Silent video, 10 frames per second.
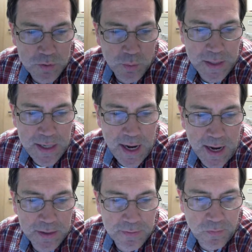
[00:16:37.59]
really
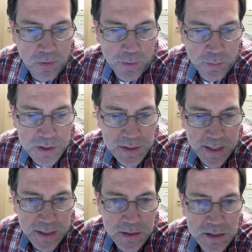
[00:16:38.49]
kind of what we would
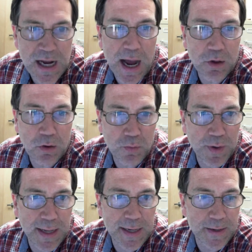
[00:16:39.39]
say style
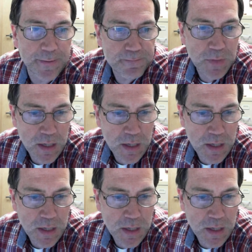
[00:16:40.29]
related.